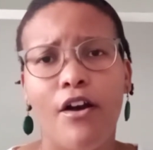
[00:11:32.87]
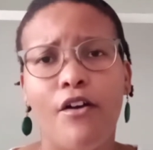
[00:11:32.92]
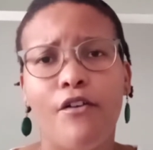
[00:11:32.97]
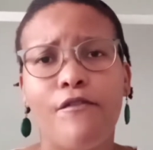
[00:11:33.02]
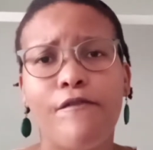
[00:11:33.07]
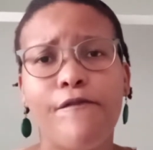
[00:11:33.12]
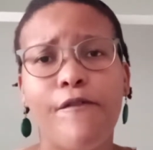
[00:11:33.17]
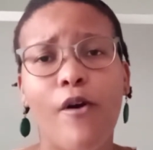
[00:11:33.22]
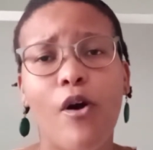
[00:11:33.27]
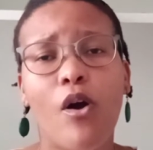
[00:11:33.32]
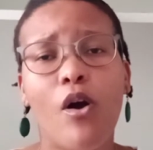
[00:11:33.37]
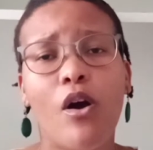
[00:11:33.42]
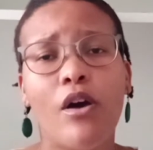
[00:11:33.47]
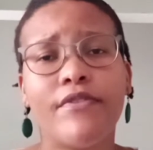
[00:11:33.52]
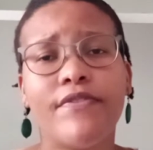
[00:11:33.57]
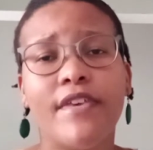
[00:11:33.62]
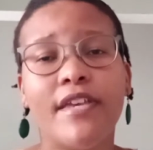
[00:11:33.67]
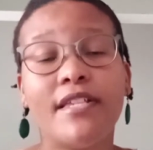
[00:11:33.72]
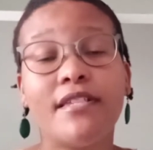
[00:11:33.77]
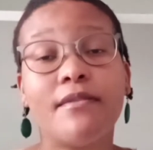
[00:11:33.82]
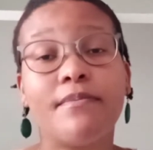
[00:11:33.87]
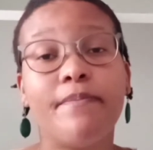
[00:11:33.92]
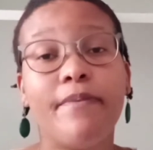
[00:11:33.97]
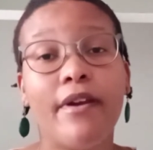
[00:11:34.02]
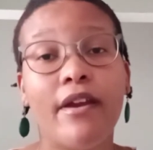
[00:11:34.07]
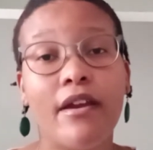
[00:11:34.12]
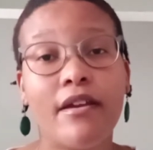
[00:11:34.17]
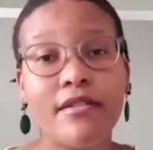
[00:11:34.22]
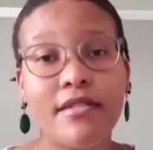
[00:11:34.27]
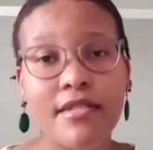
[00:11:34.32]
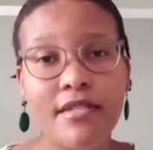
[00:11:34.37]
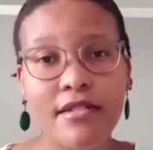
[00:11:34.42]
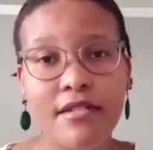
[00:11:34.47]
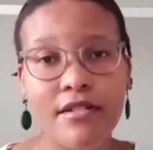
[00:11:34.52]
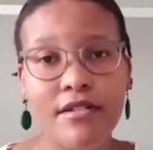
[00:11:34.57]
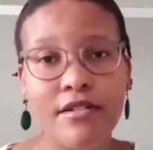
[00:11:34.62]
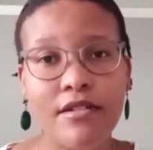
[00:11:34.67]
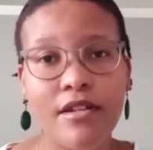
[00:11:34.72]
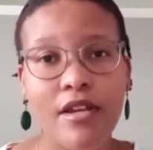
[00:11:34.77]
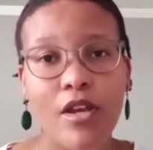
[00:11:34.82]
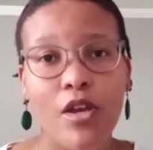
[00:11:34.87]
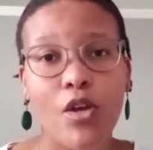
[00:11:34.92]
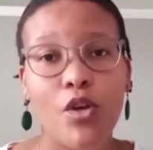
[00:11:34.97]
for this person